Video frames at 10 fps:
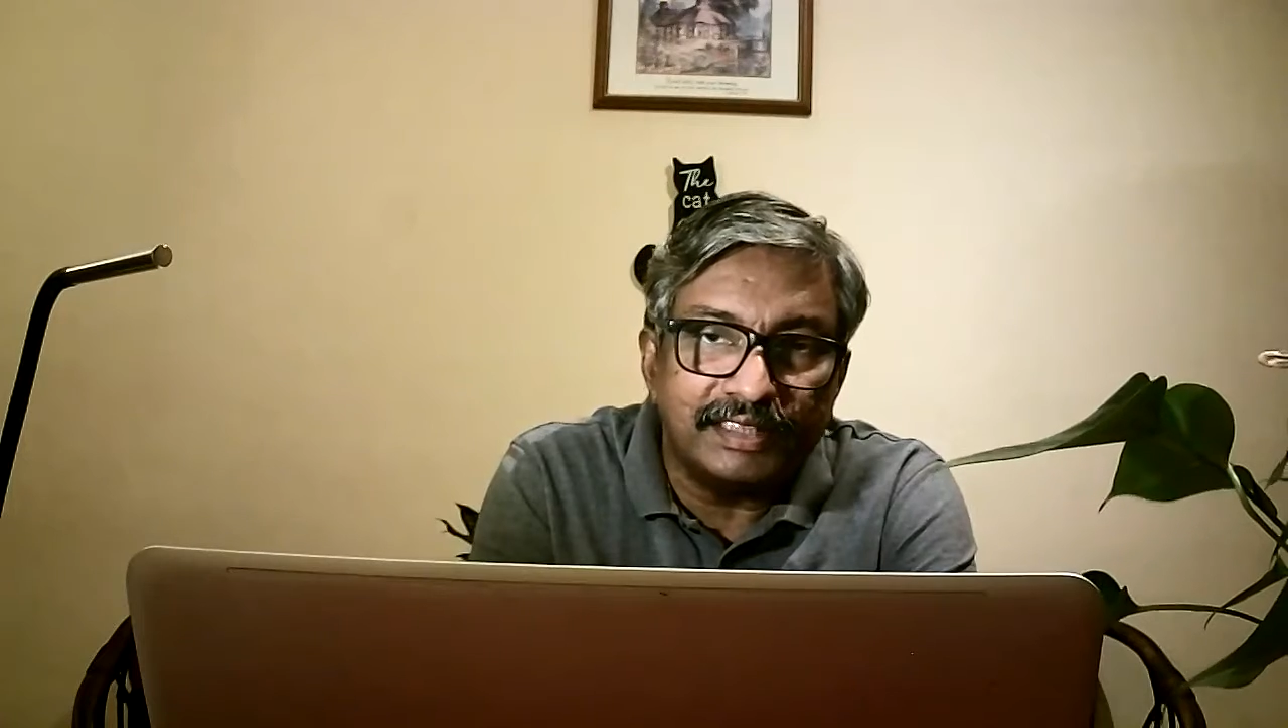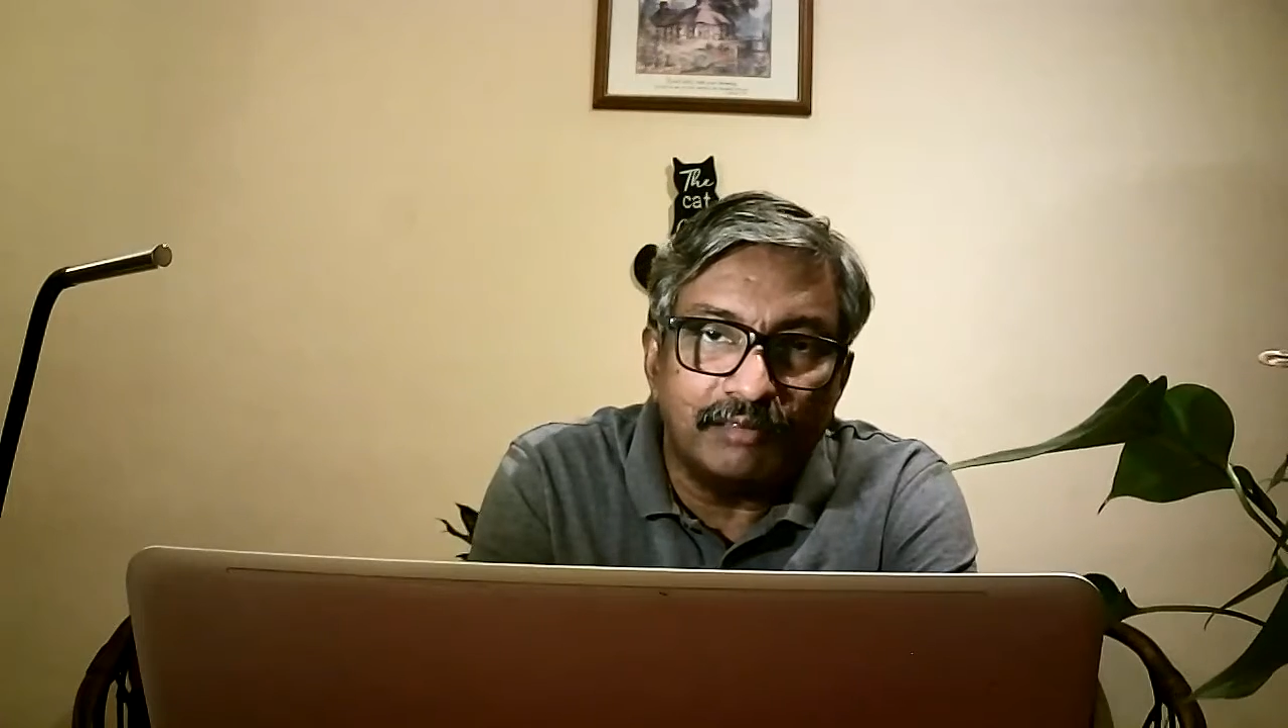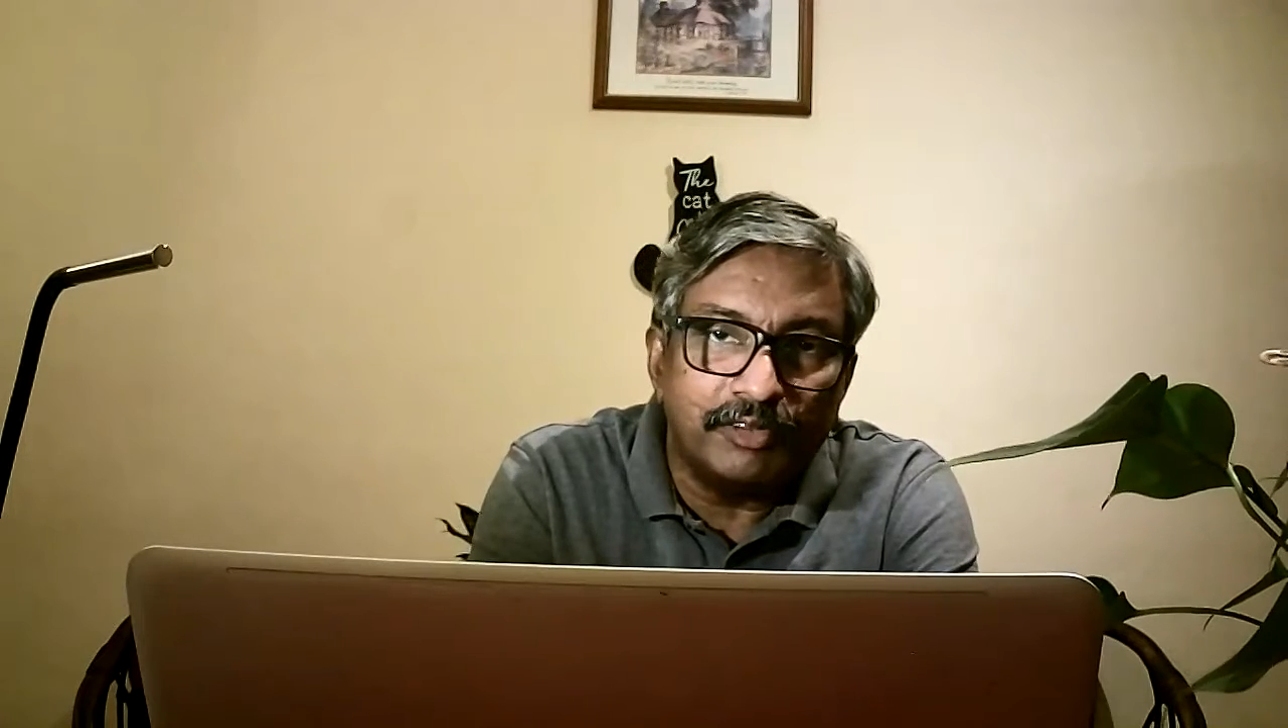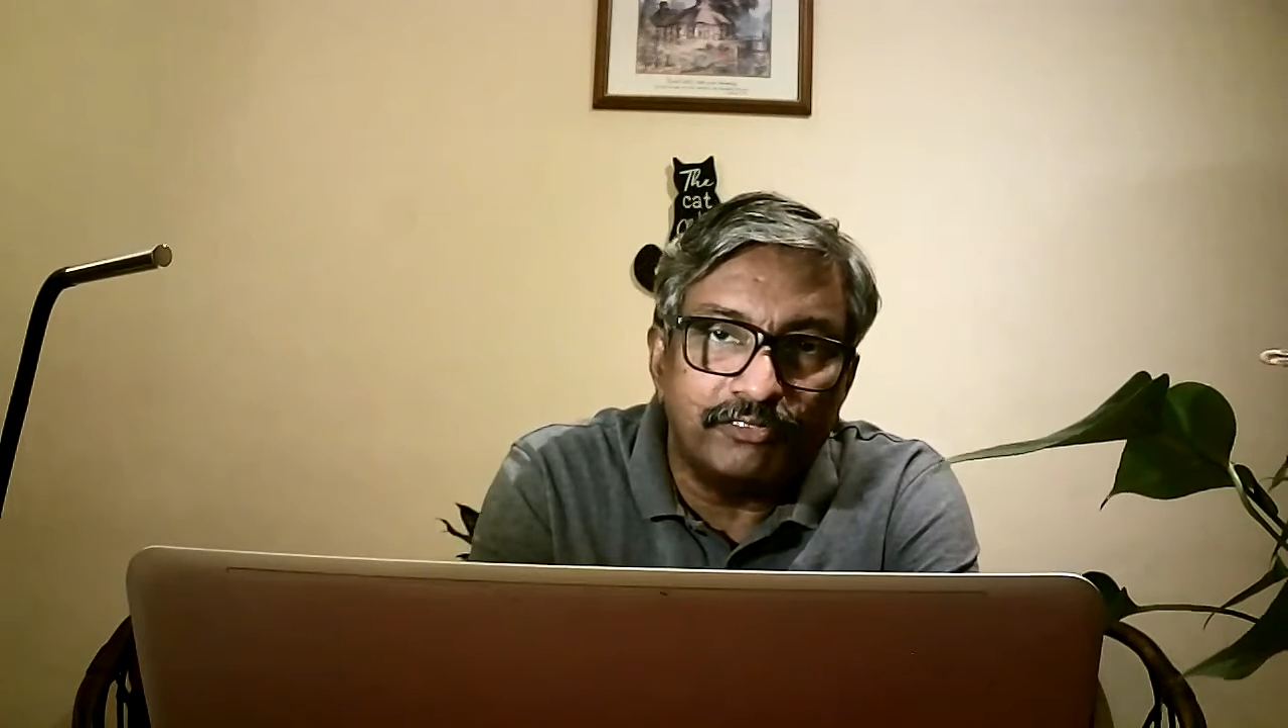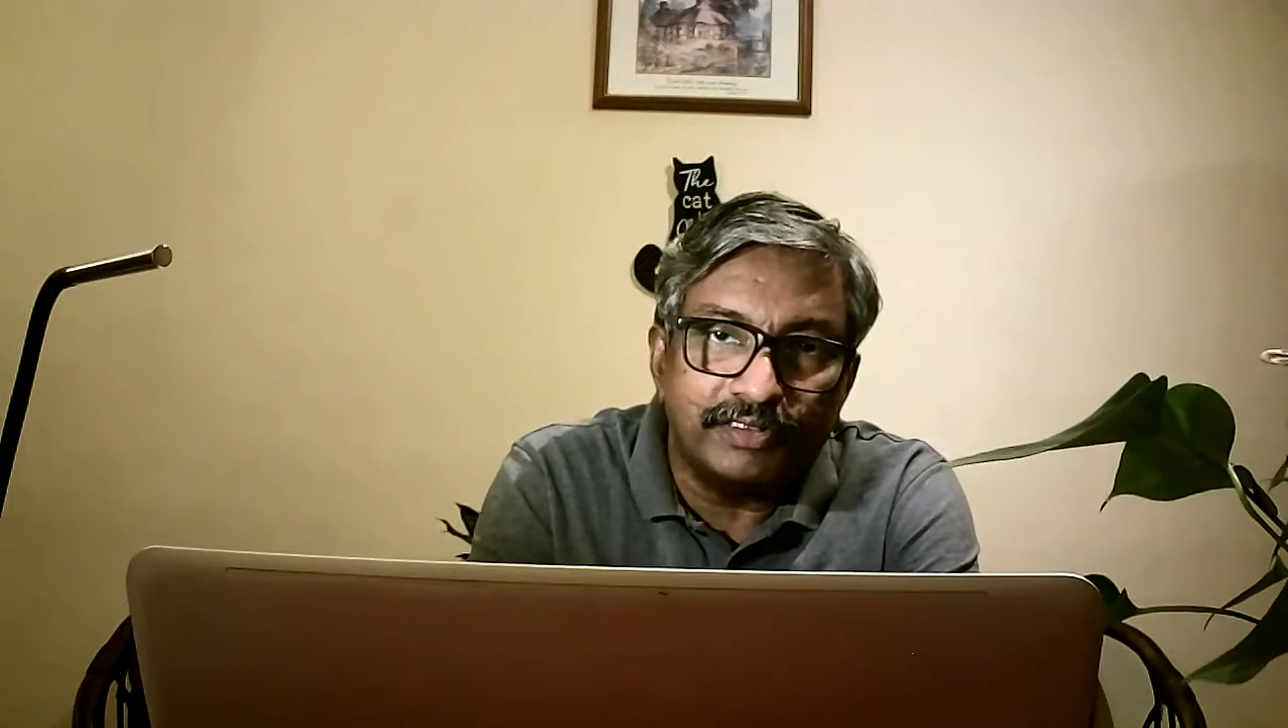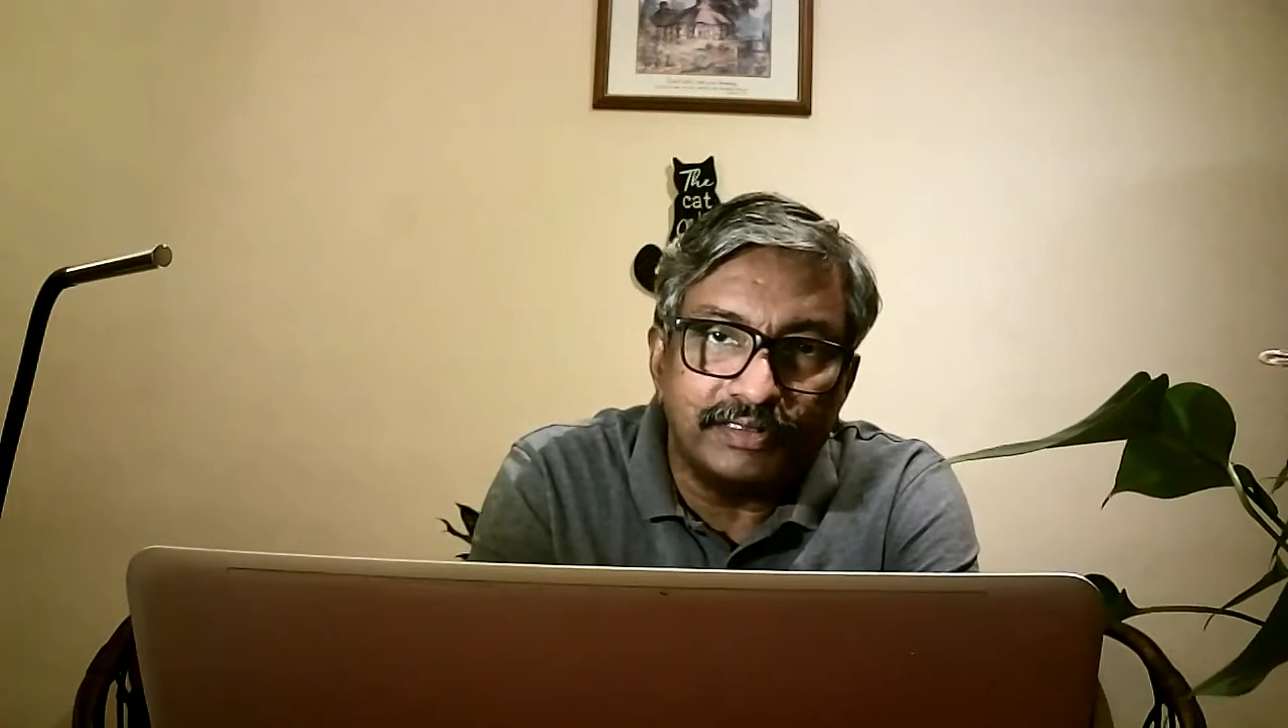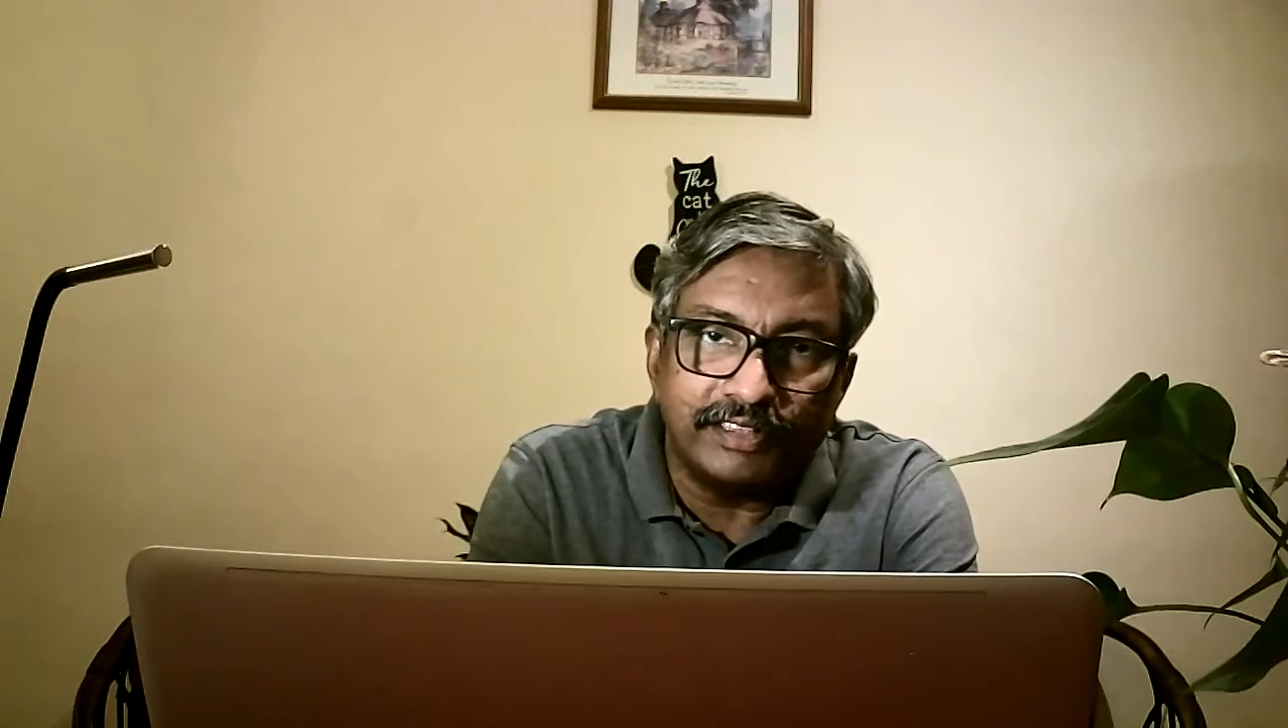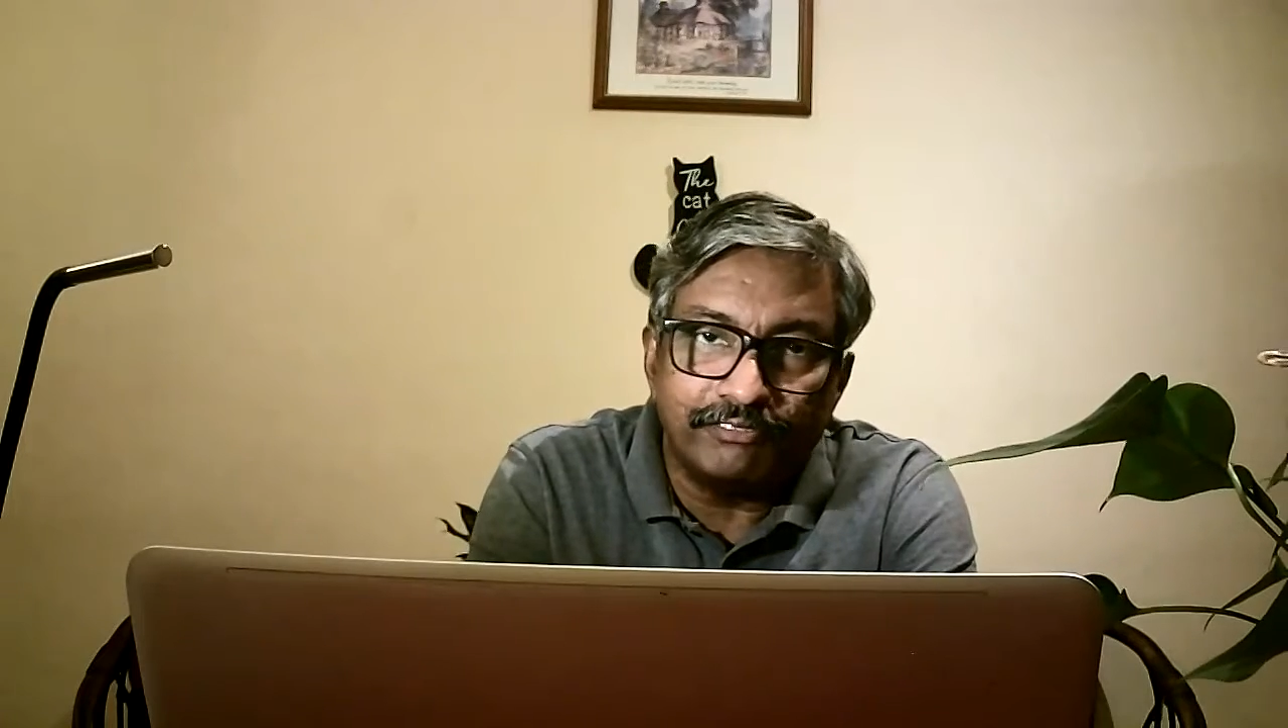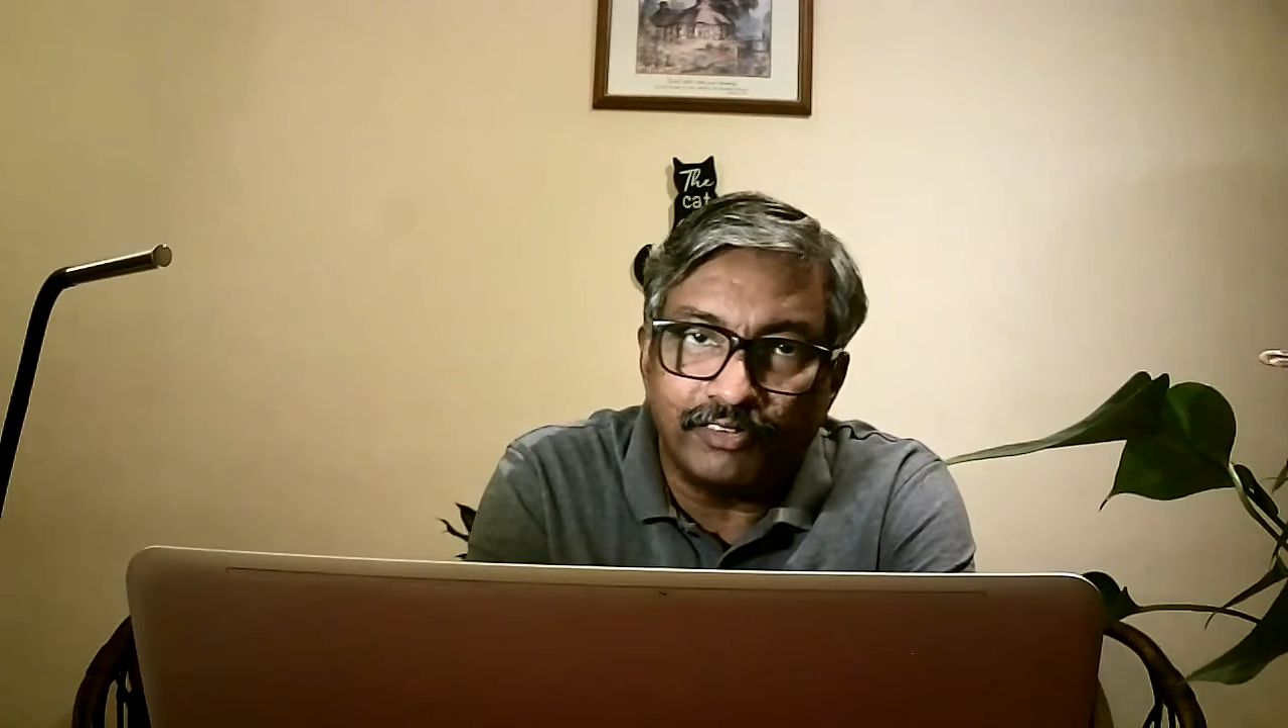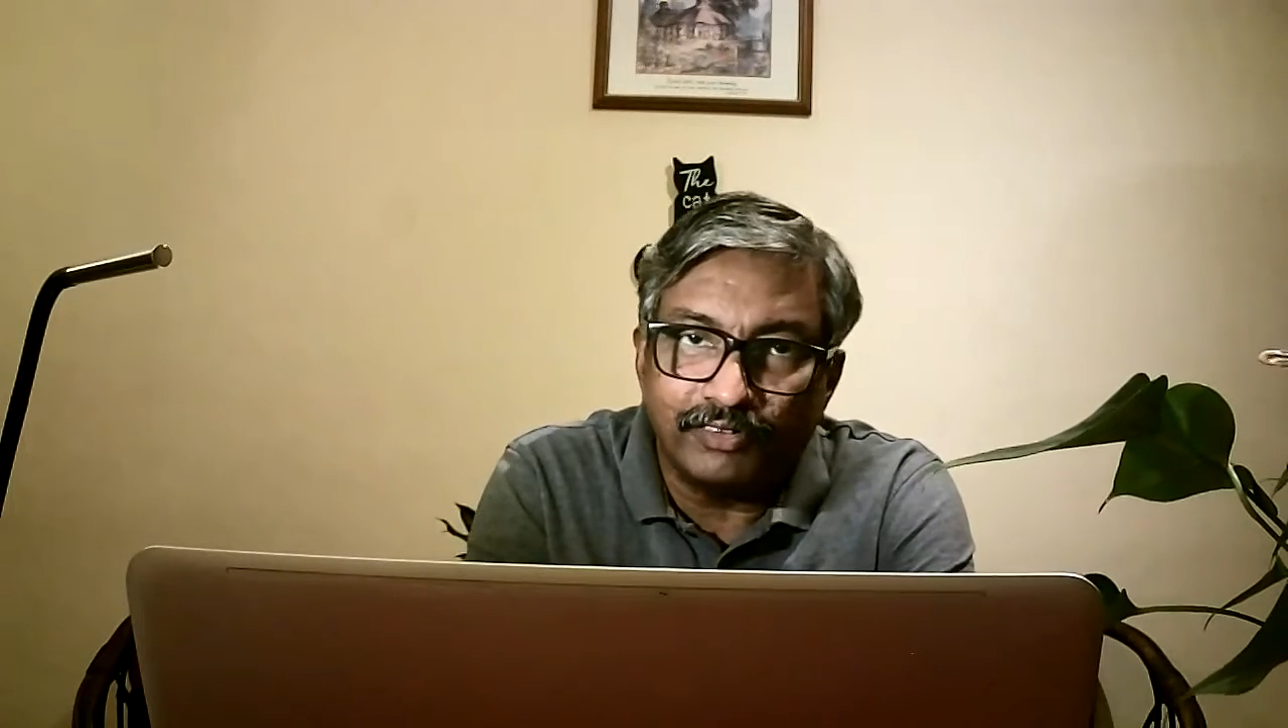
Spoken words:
Some of us have